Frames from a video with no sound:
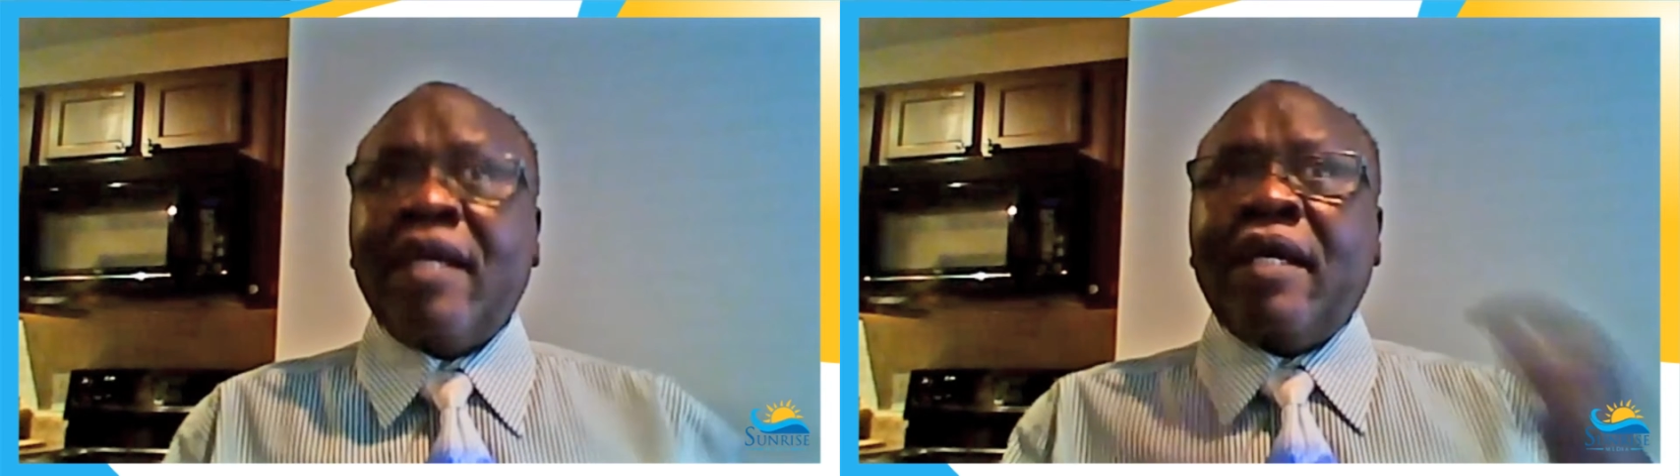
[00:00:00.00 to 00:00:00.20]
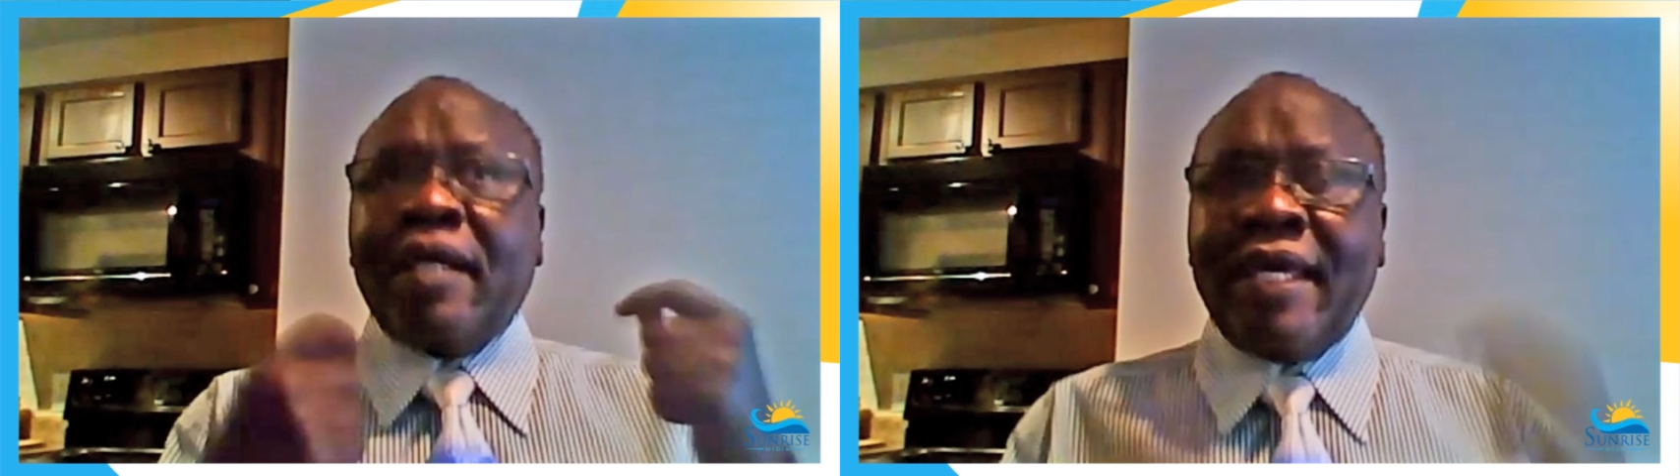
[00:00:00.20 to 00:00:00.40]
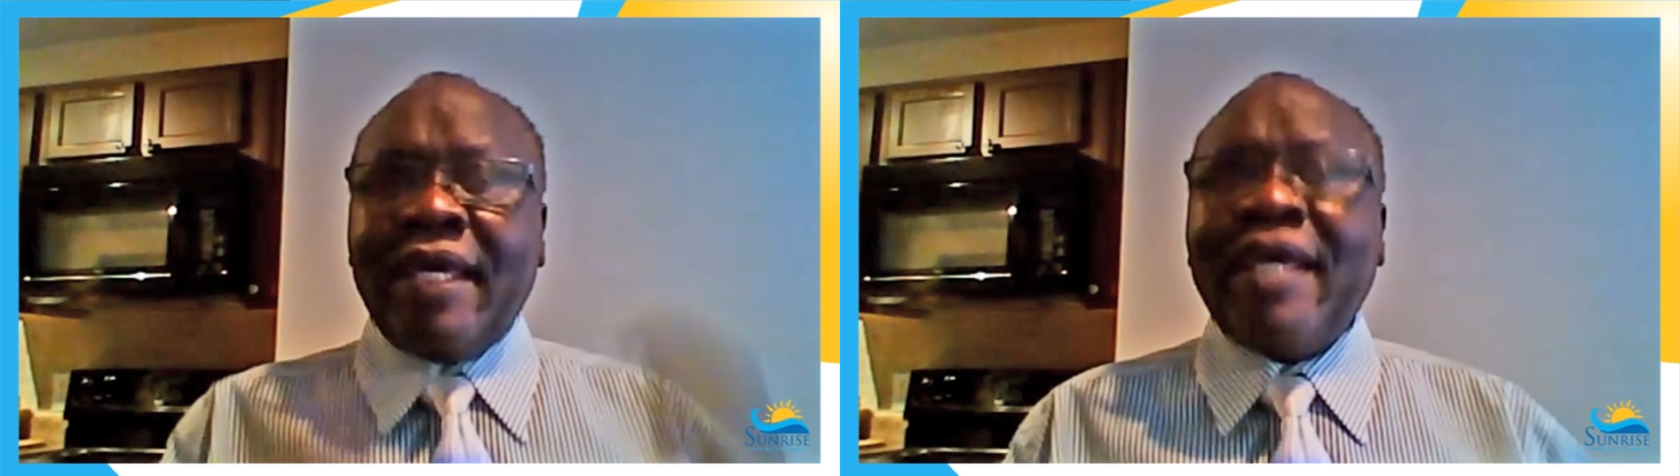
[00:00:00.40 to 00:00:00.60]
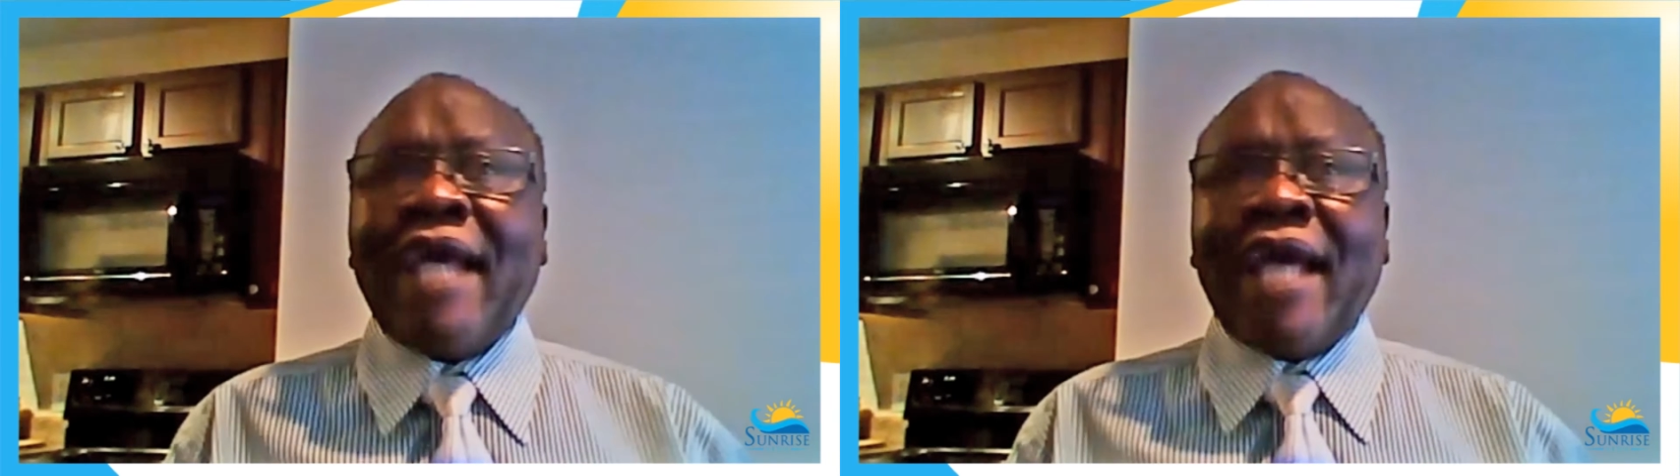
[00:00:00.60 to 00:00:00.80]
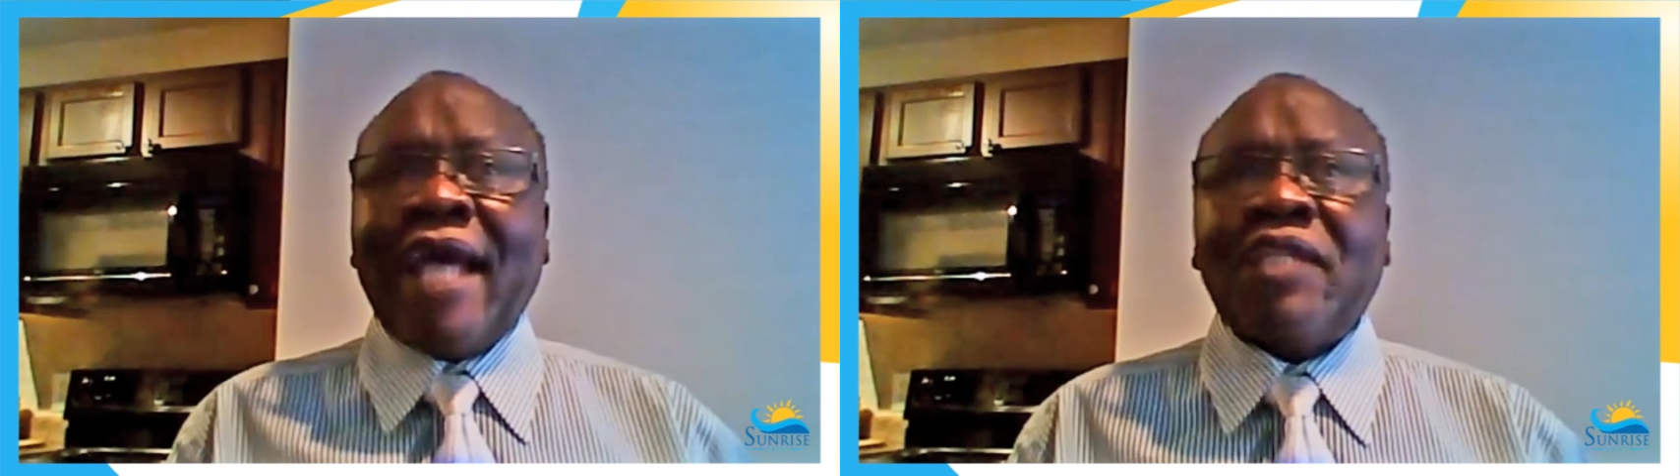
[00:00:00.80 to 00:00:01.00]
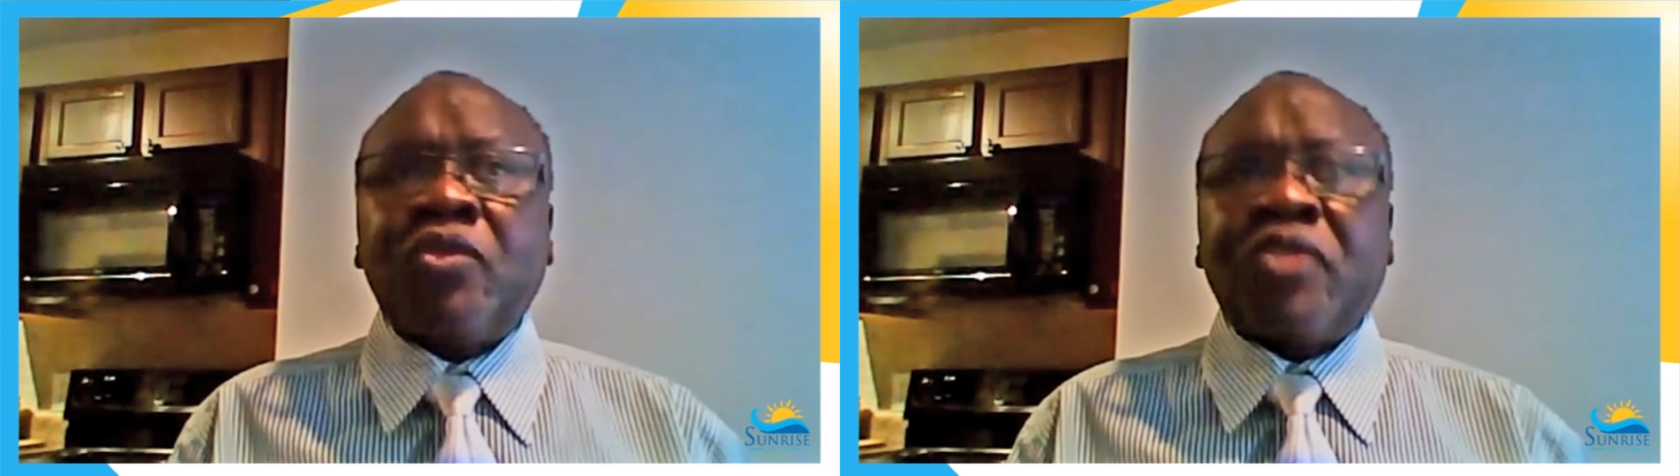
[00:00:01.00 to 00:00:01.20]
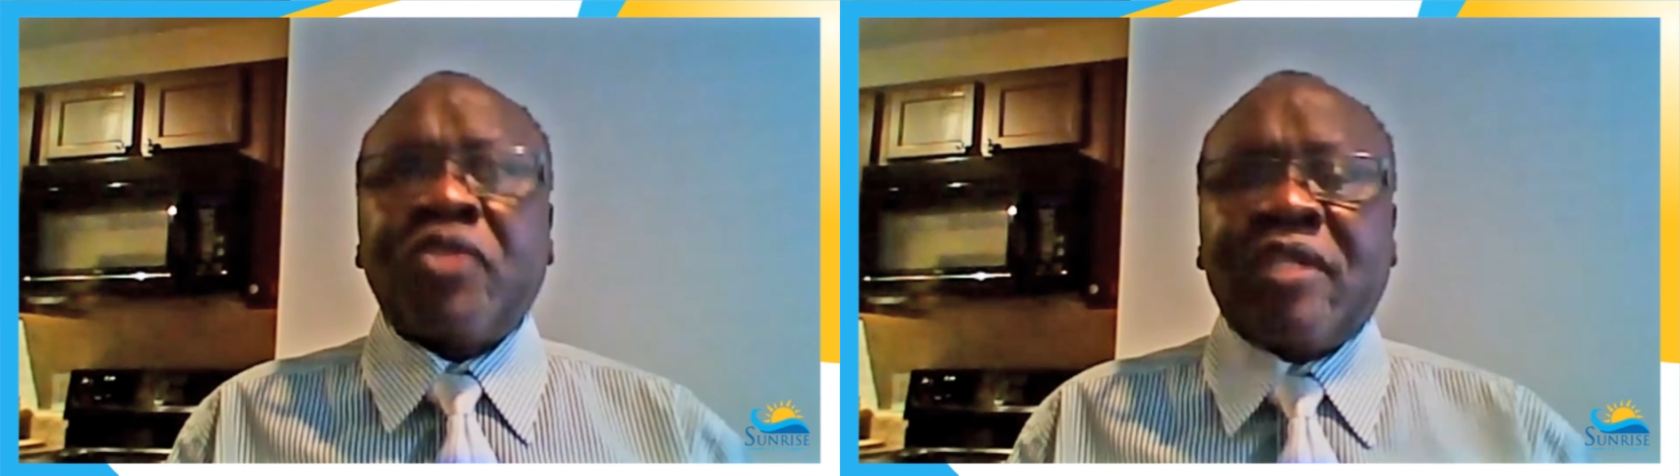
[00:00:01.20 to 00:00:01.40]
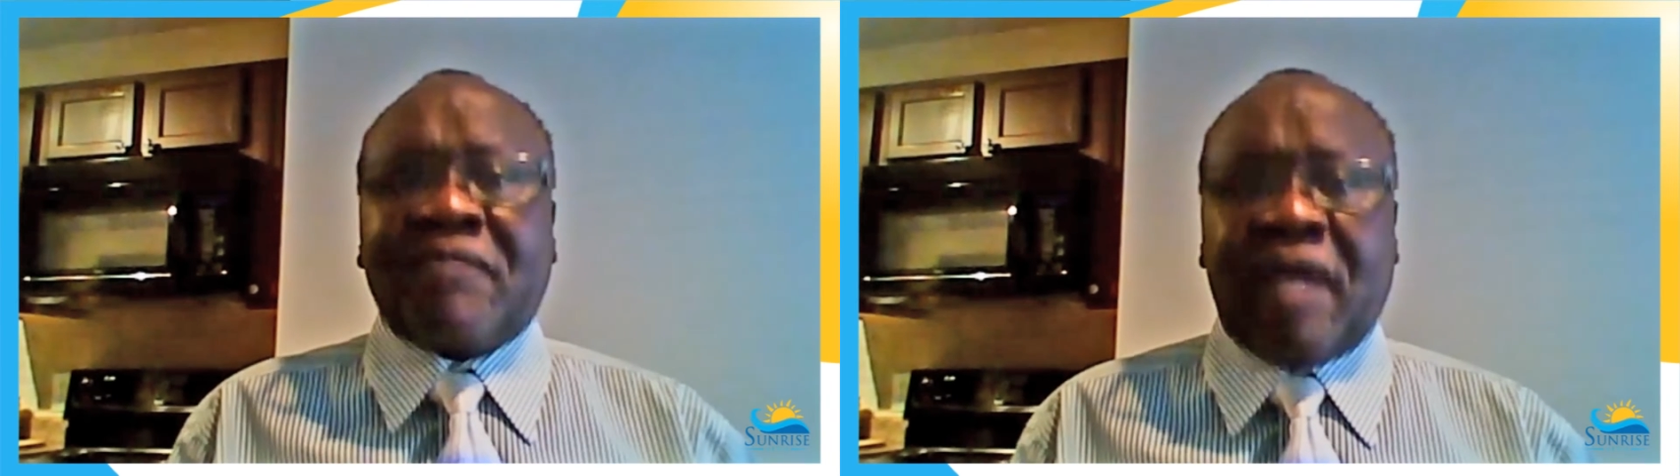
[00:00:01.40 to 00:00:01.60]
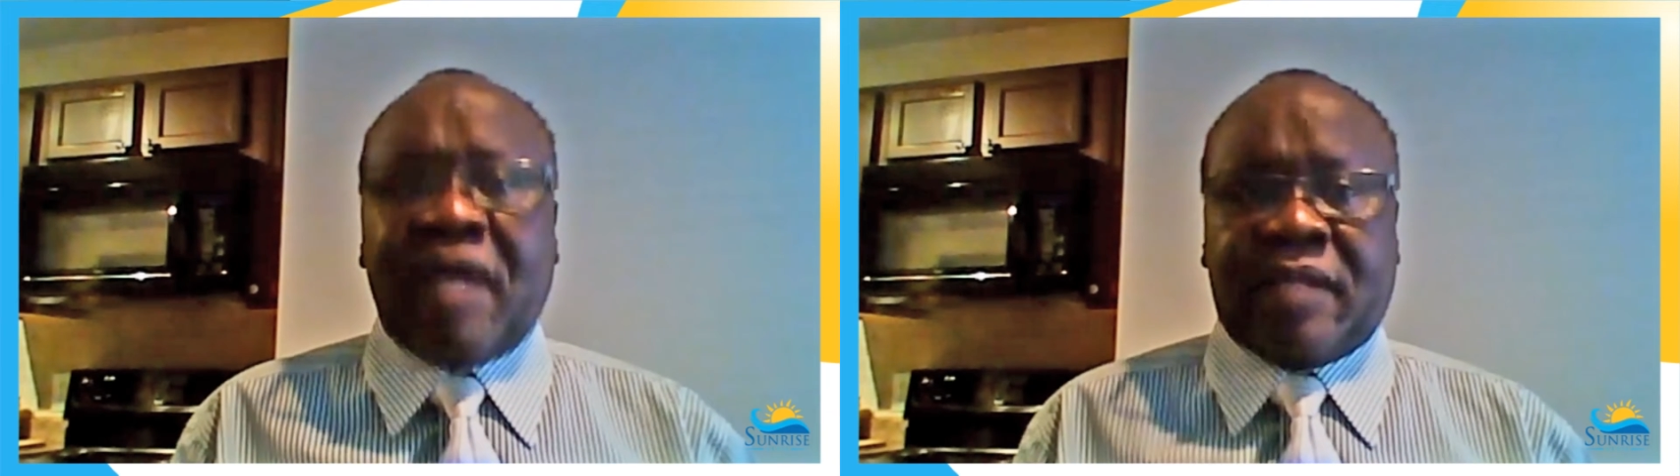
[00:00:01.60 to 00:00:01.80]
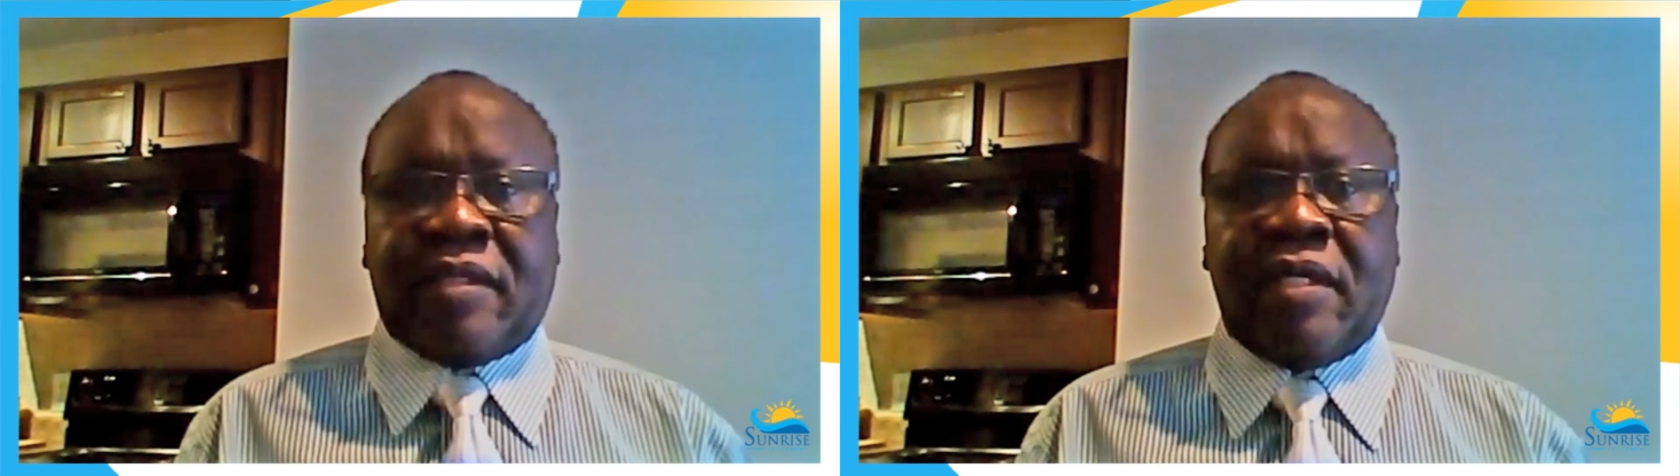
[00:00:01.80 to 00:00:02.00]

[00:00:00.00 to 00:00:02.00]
he has to serve us.